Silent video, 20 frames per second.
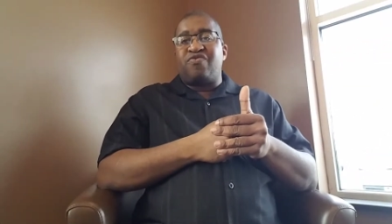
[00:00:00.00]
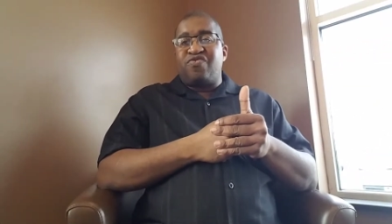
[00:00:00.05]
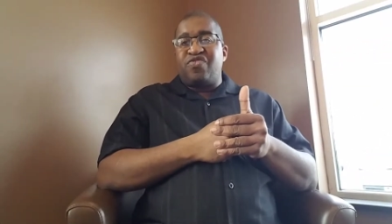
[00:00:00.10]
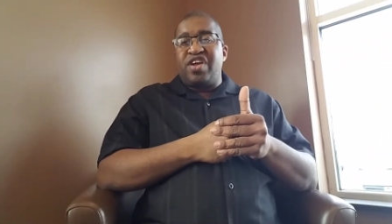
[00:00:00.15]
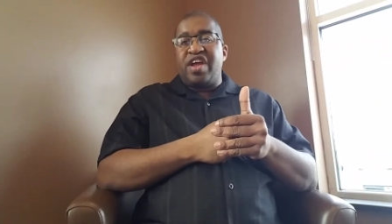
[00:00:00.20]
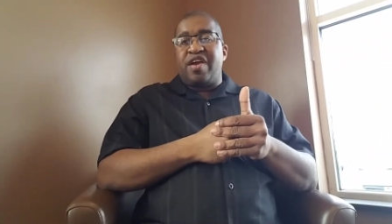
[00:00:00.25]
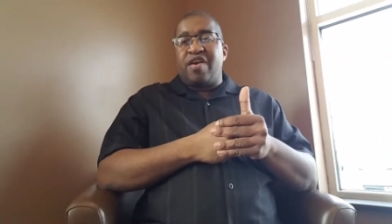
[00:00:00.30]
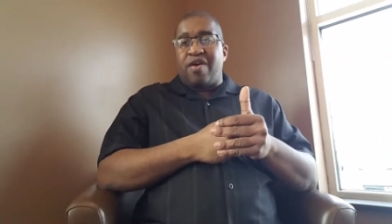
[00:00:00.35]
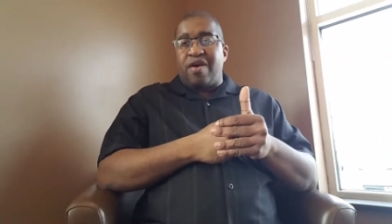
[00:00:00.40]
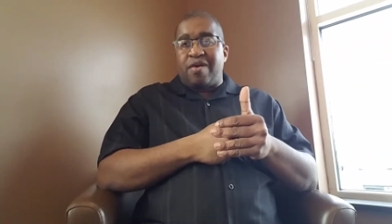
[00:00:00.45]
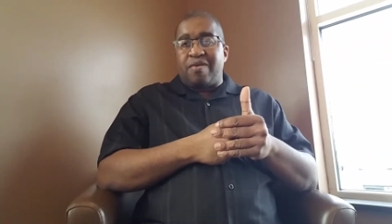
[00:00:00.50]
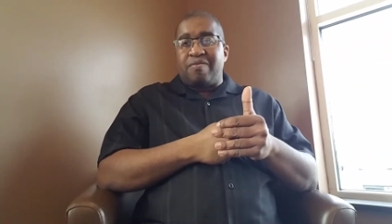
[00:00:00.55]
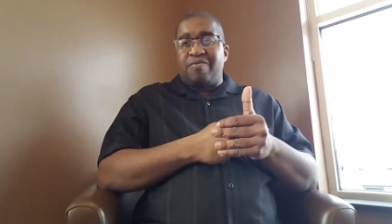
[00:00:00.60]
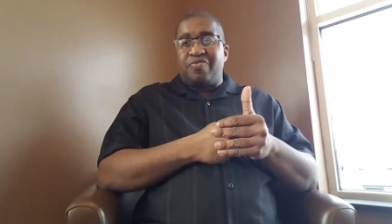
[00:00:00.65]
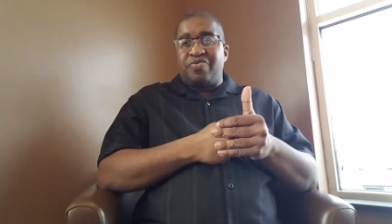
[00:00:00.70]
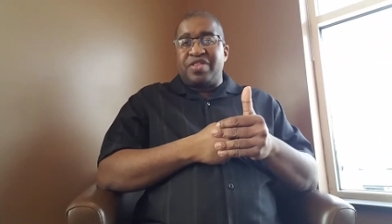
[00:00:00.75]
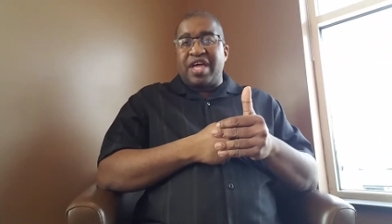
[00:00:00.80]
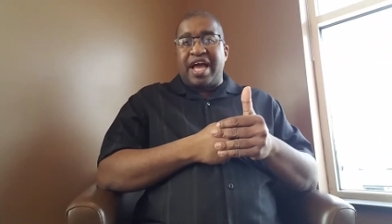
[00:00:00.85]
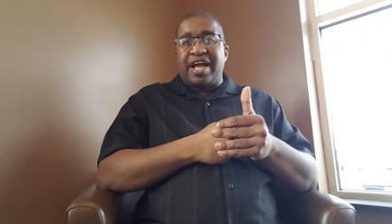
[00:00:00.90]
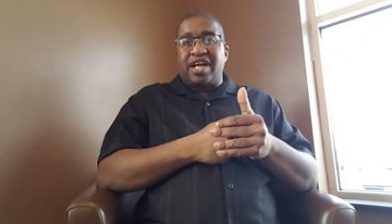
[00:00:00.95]
fear
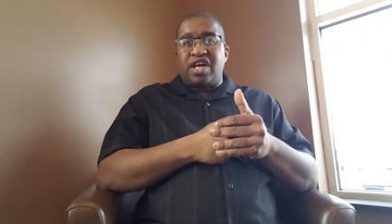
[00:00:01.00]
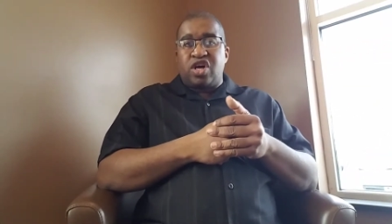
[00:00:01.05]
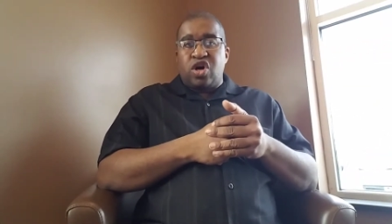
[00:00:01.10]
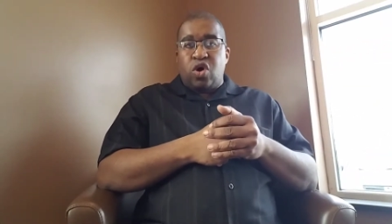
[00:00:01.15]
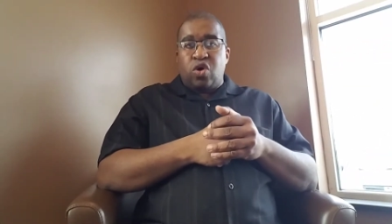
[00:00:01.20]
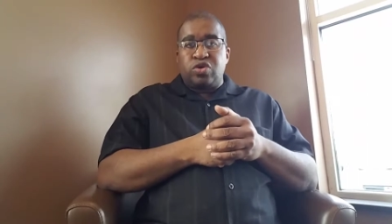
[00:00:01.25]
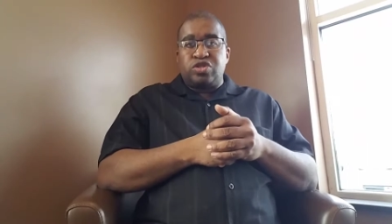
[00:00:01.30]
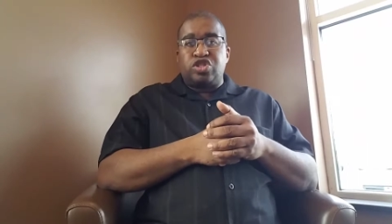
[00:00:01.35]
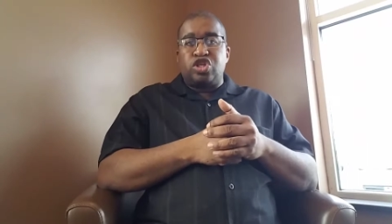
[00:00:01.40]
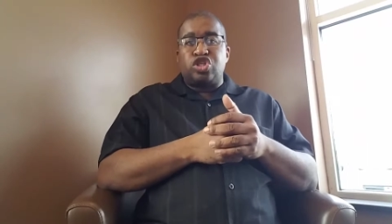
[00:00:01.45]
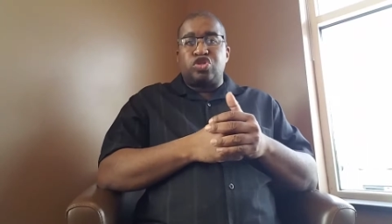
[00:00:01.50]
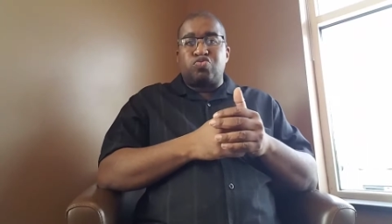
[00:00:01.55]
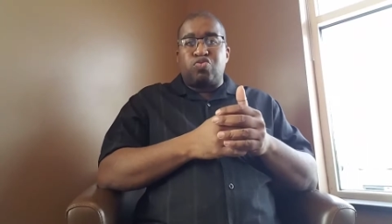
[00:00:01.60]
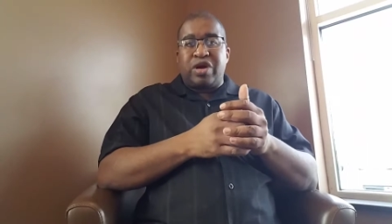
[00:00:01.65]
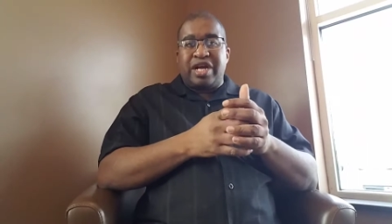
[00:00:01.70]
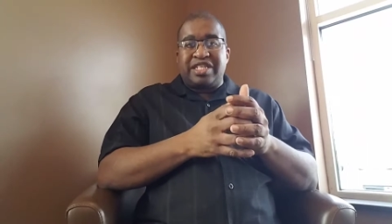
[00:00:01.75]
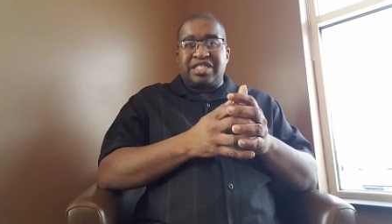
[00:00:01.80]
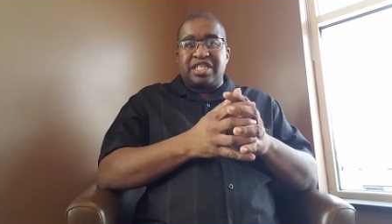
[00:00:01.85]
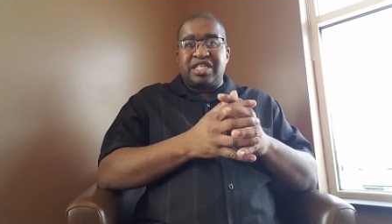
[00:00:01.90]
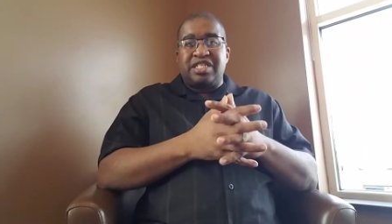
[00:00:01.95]
that Coulter's
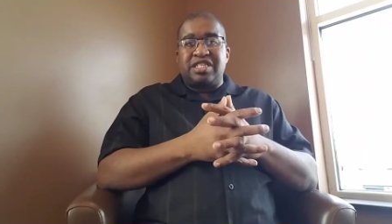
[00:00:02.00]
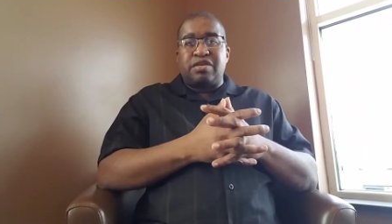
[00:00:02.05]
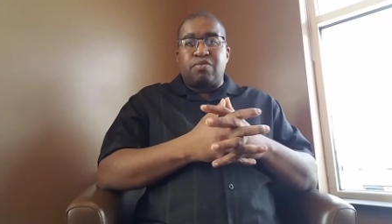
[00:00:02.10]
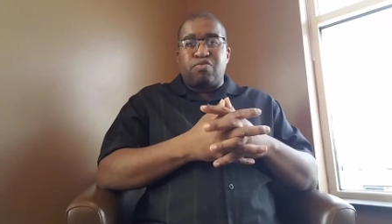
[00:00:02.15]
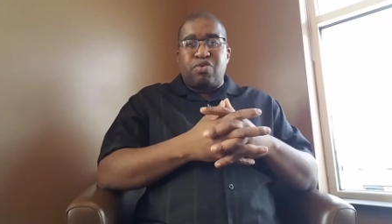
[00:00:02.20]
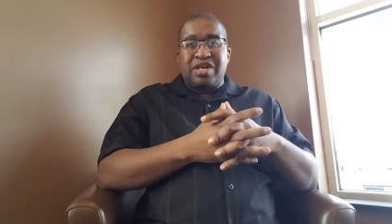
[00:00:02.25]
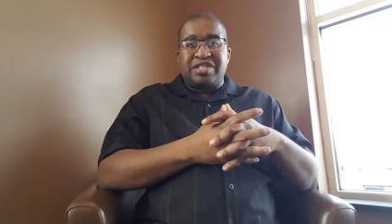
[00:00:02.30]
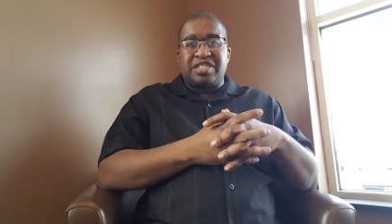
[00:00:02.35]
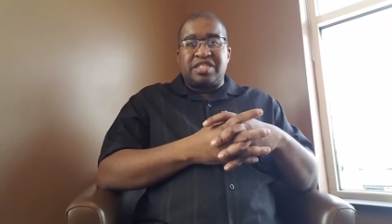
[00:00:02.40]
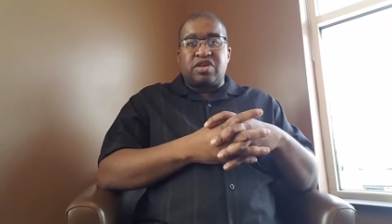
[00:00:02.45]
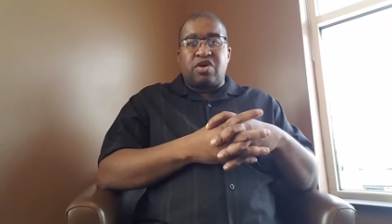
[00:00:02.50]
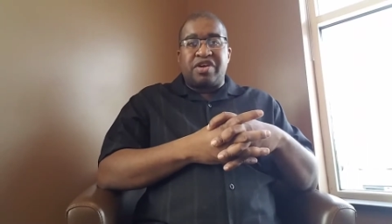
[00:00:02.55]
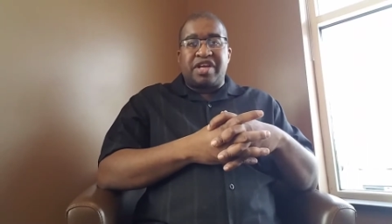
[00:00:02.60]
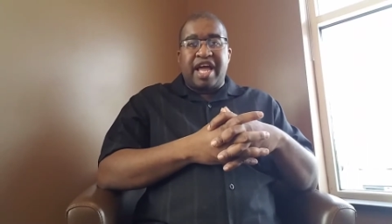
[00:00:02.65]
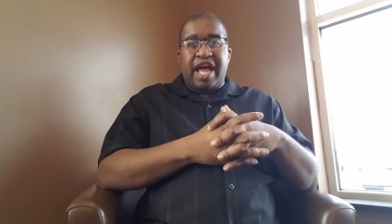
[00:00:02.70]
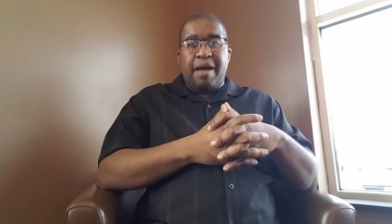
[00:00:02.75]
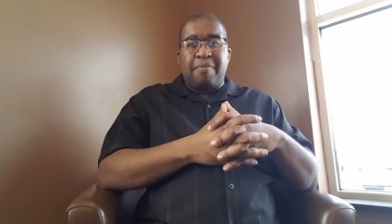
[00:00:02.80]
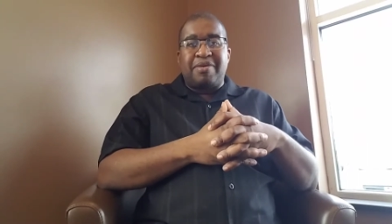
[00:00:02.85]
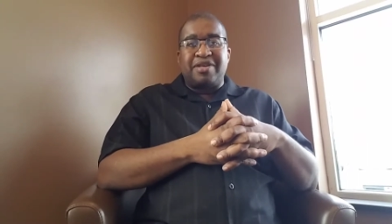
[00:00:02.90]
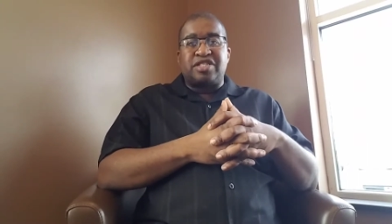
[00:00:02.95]
presence on
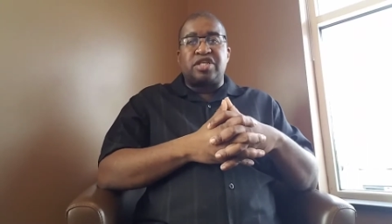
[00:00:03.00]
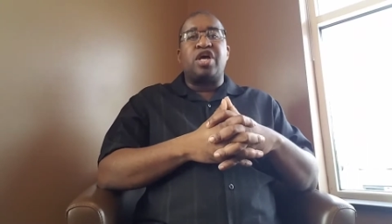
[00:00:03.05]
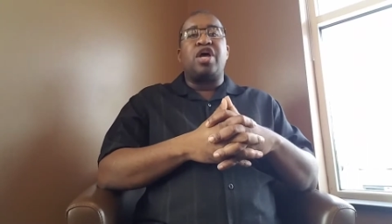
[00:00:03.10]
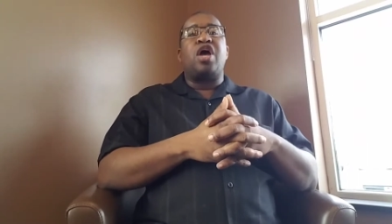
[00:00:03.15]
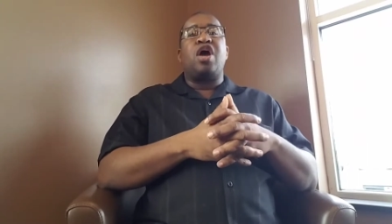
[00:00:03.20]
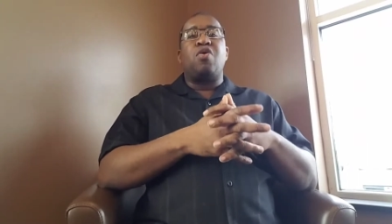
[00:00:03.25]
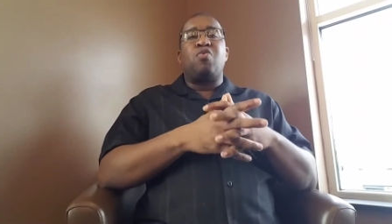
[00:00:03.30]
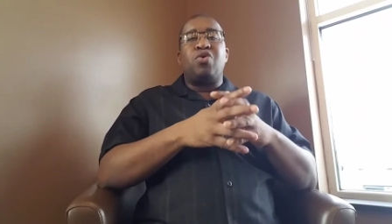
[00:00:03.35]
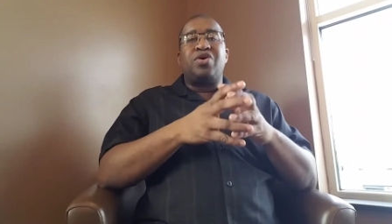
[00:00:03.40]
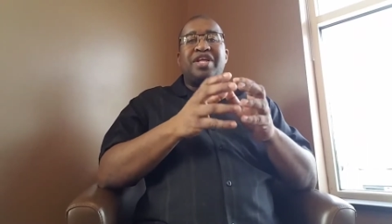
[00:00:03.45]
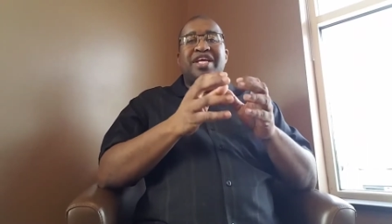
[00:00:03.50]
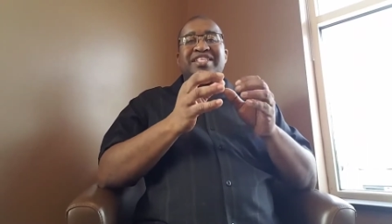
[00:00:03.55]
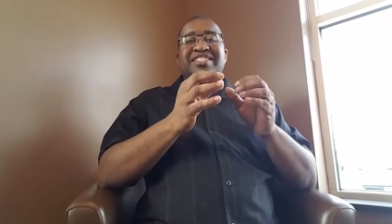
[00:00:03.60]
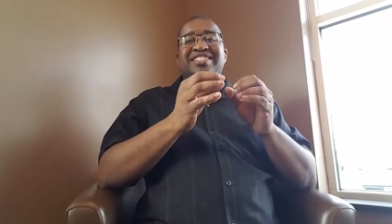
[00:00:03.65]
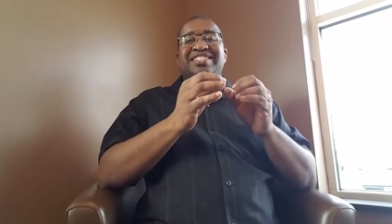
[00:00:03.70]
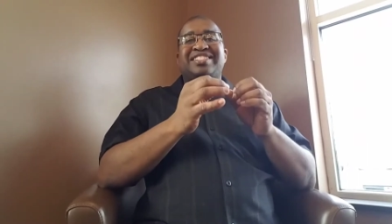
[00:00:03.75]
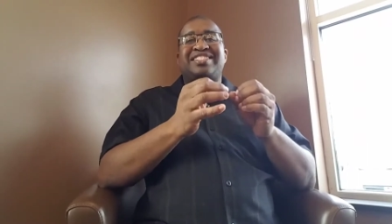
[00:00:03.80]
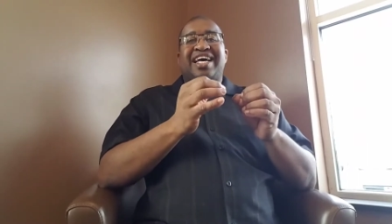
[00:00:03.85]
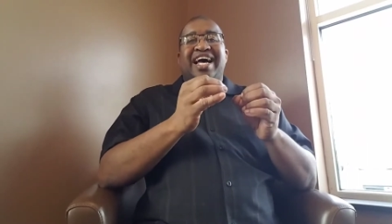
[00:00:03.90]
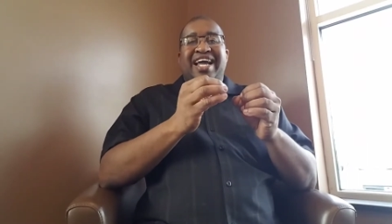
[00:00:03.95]
campus will
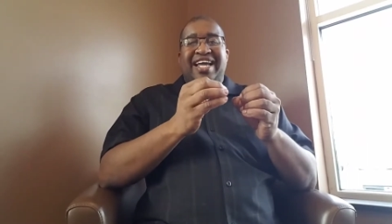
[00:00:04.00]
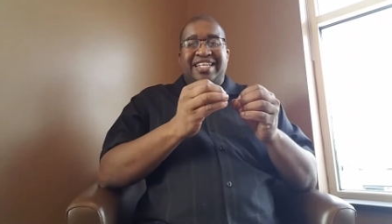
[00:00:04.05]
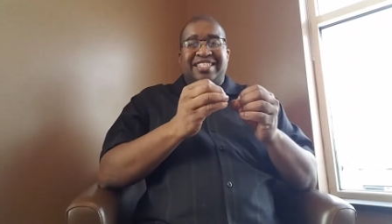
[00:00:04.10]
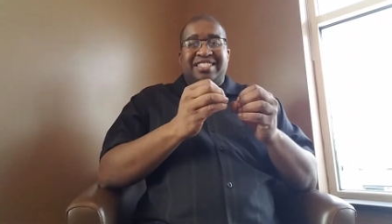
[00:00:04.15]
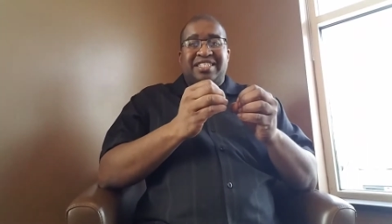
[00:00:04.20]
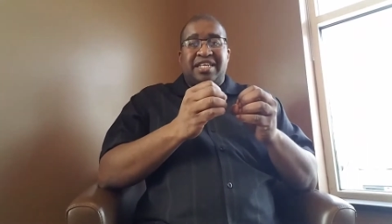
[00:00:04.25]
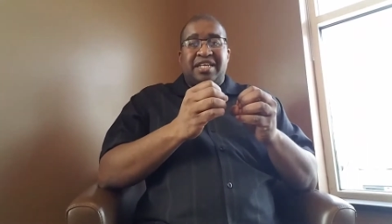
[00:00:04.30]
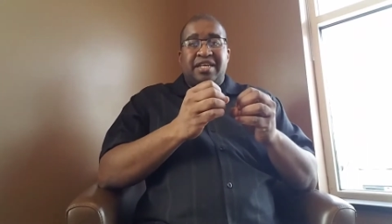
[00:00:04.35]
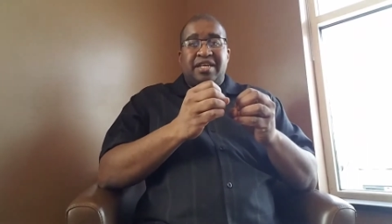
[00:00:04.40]
incite